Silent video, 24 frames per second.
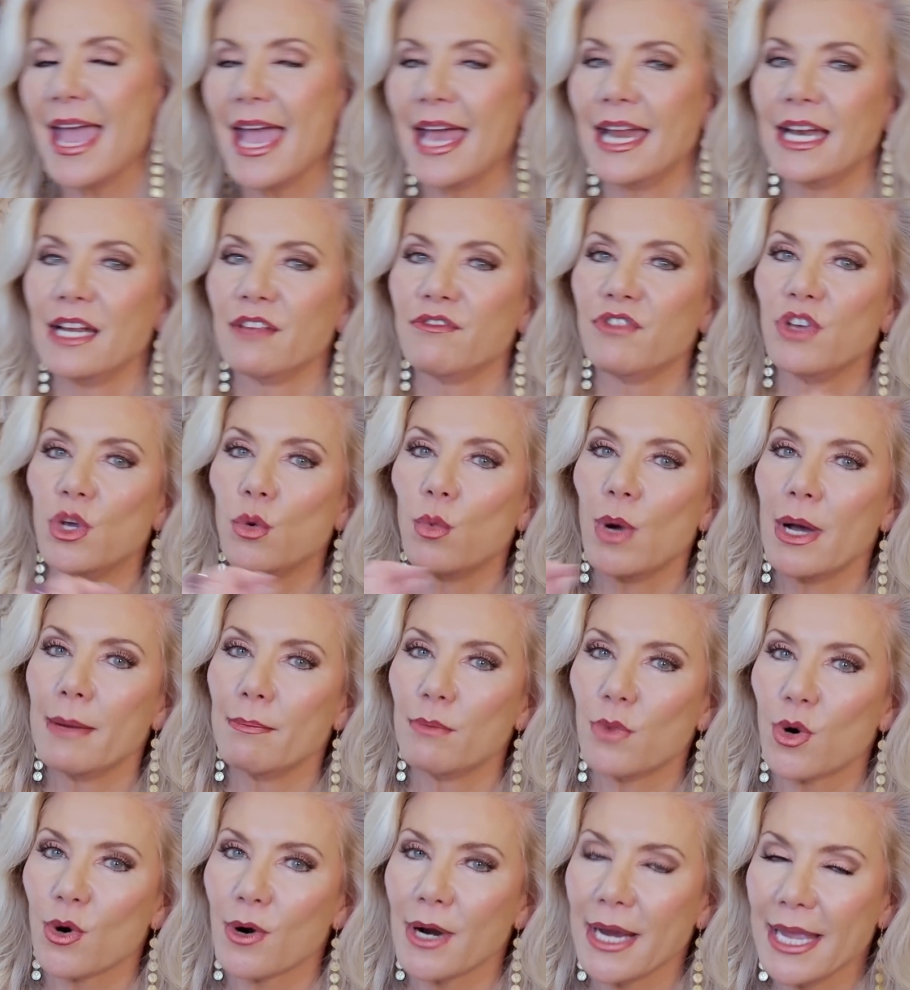And if you
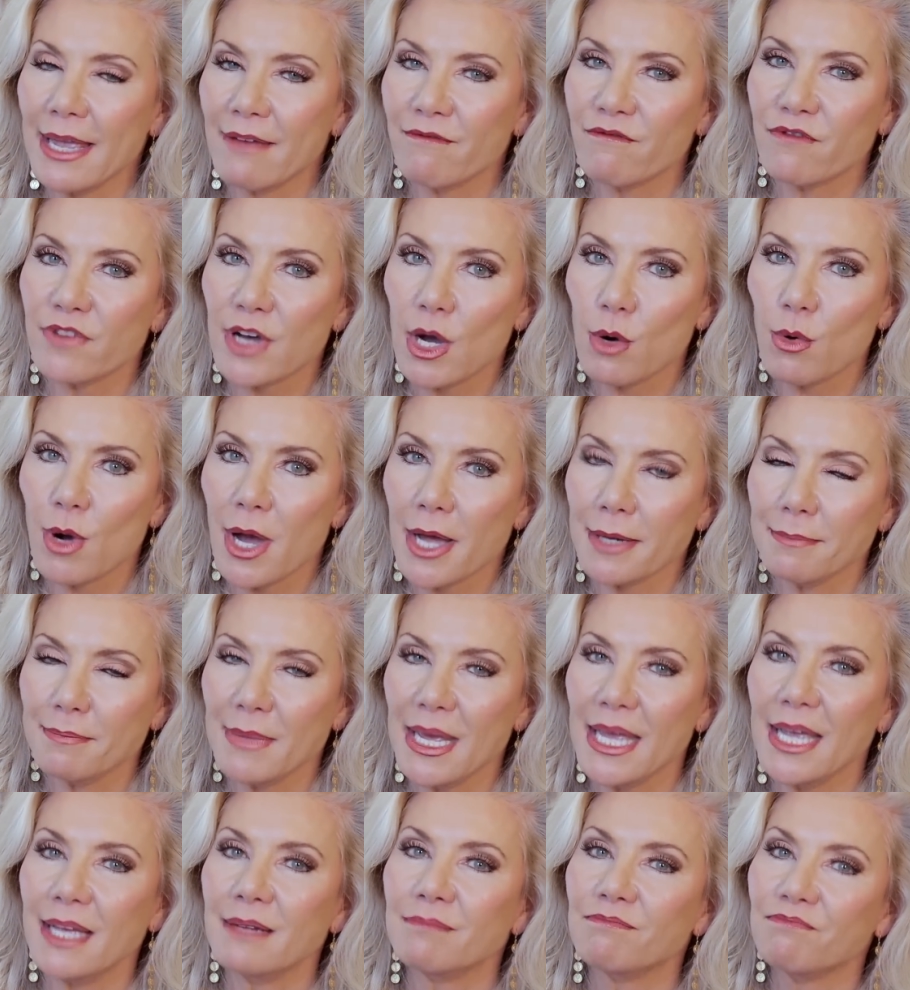want more info on
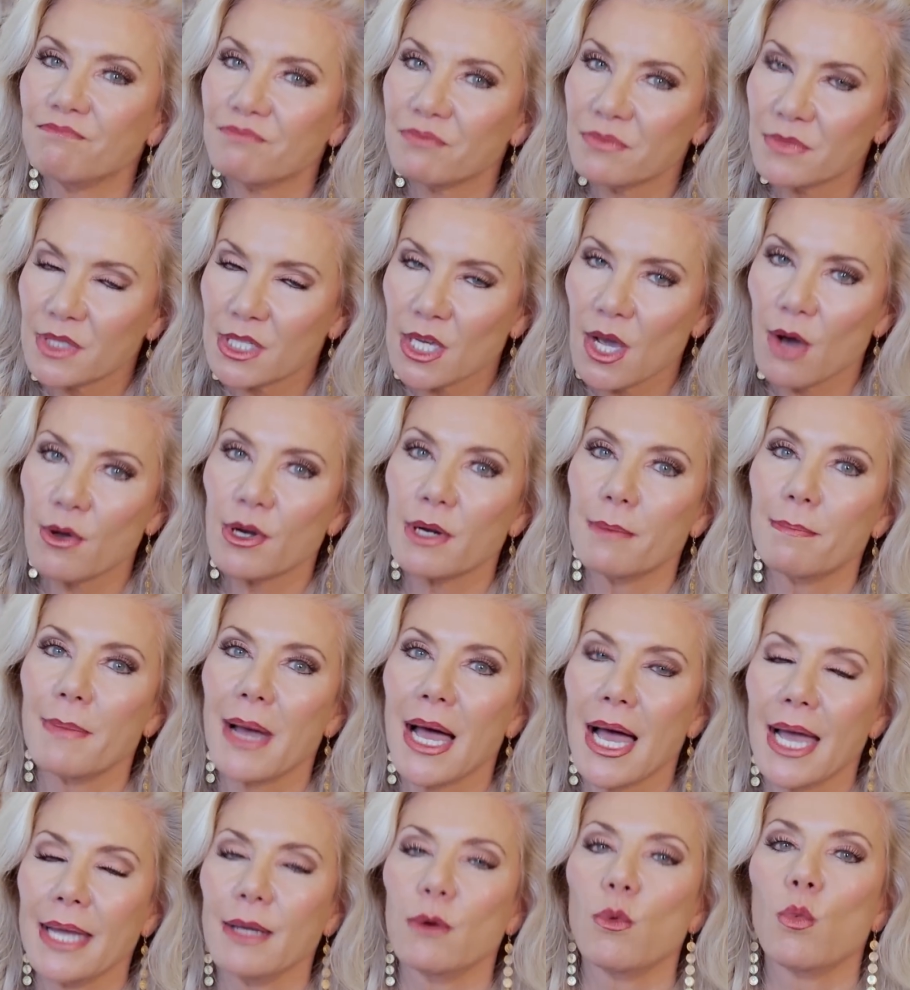me, go to
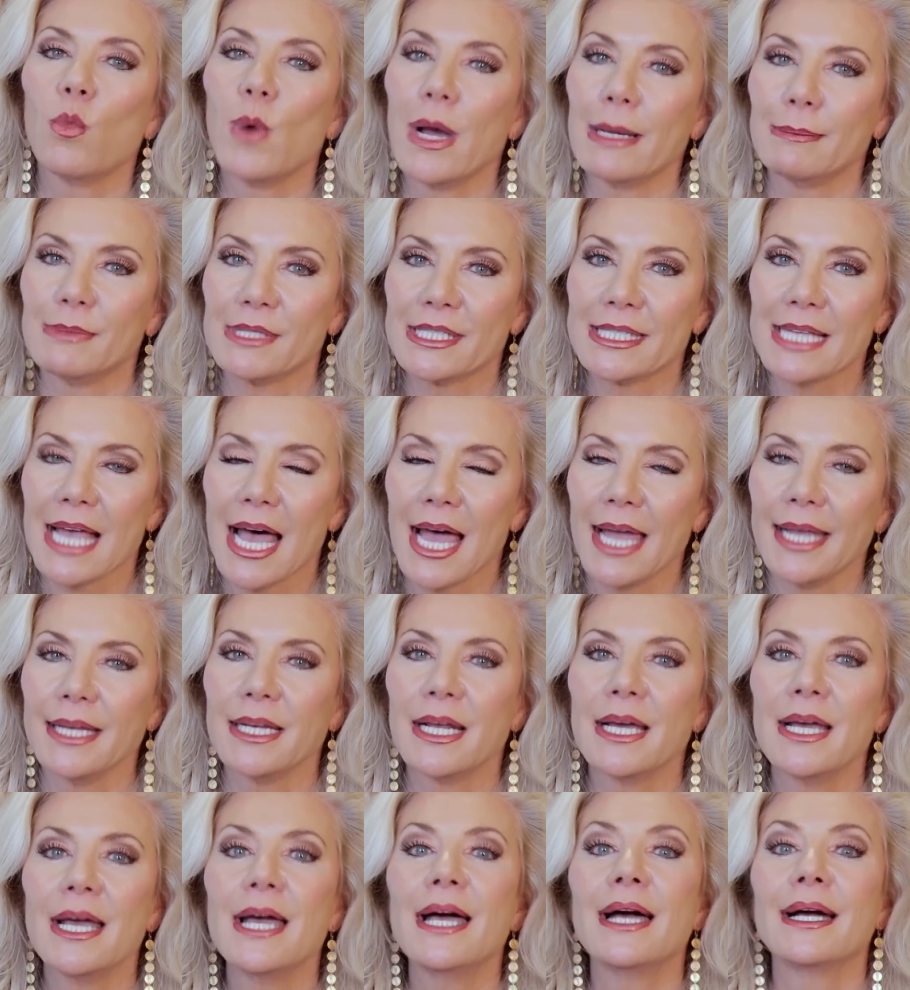my website
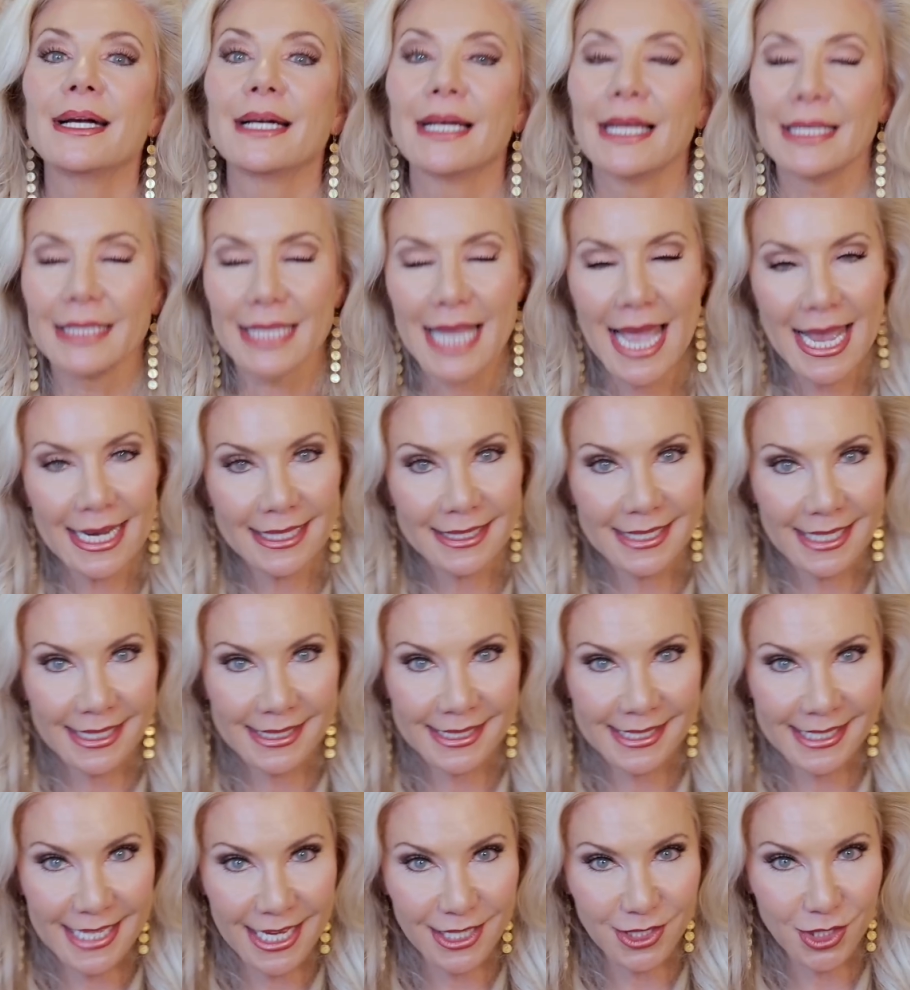
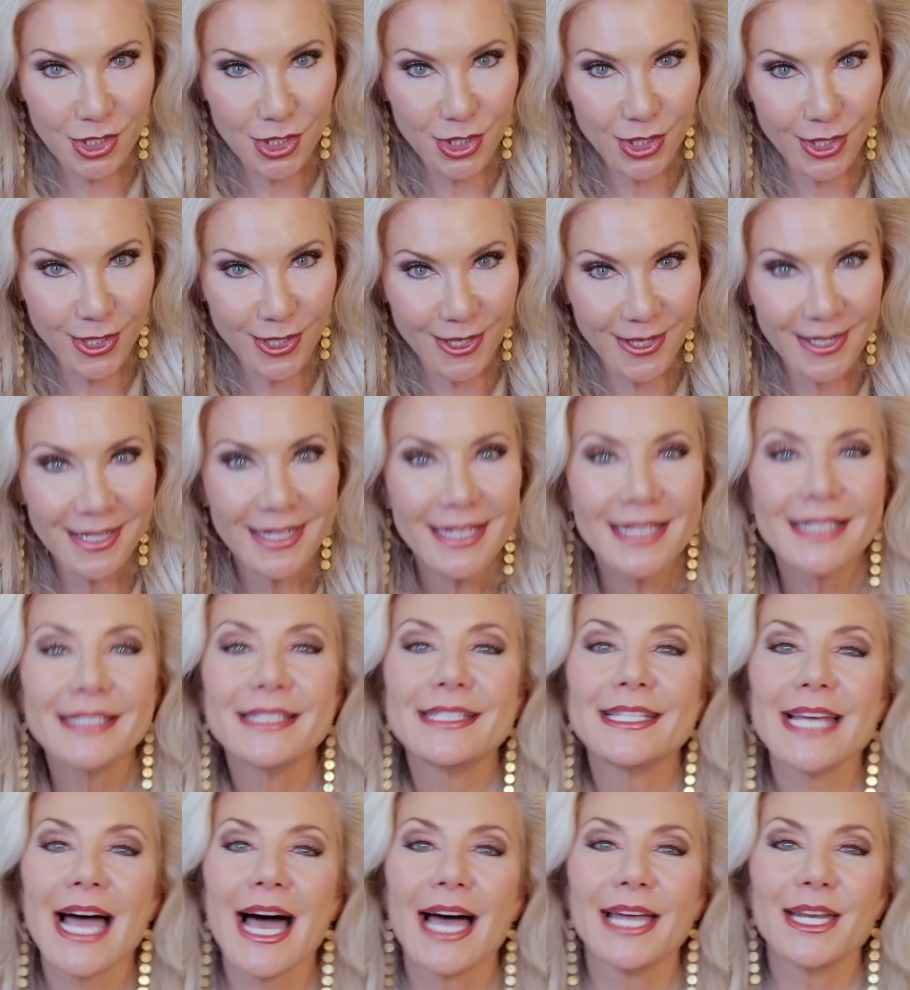
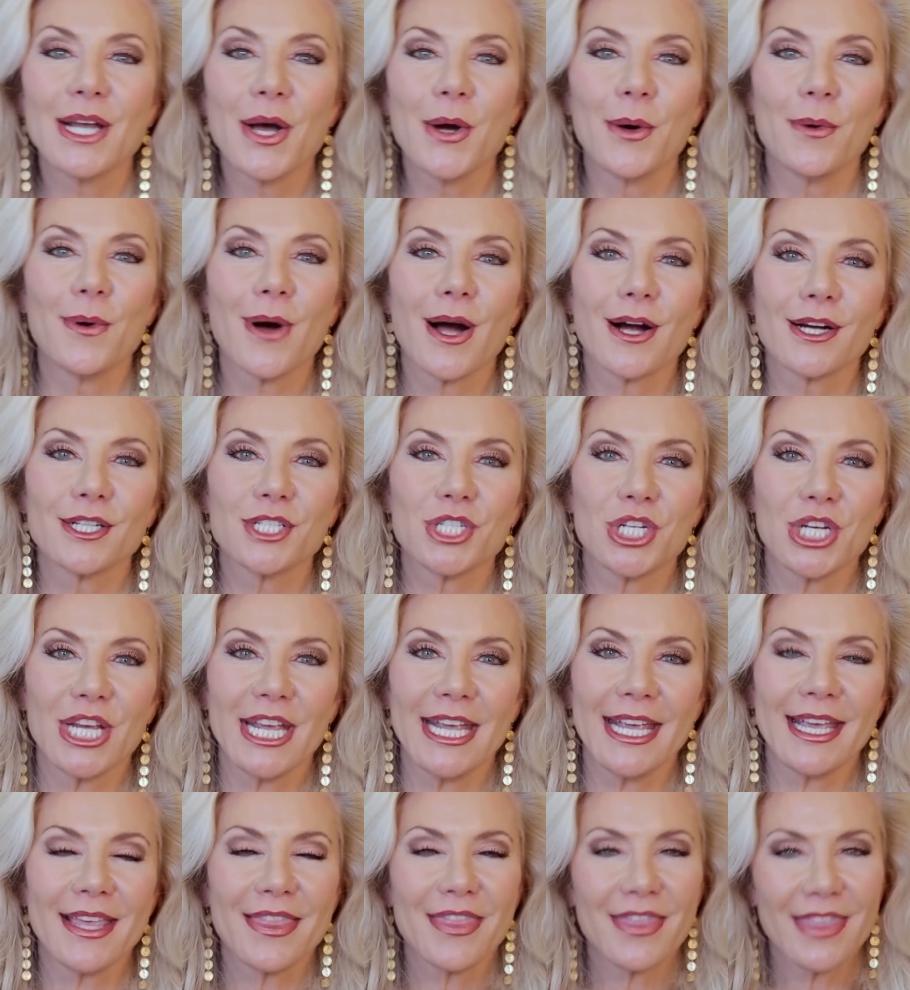
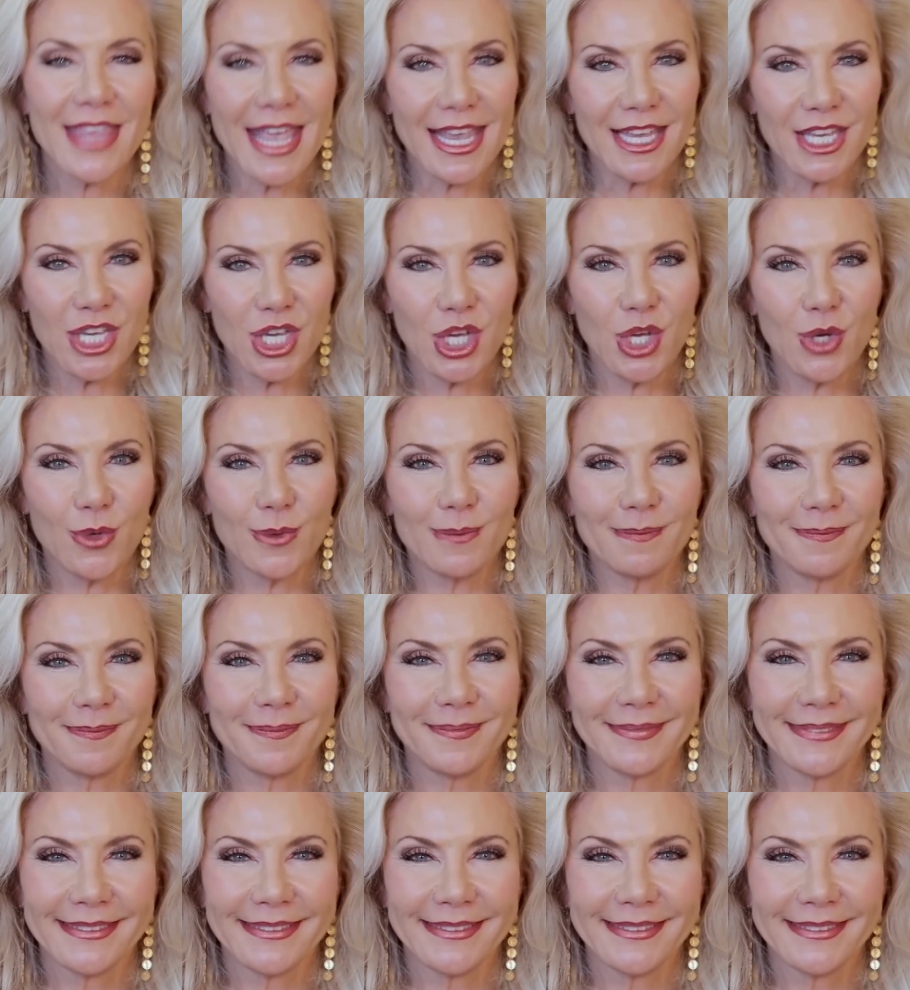galacticcenter.org. Thank you.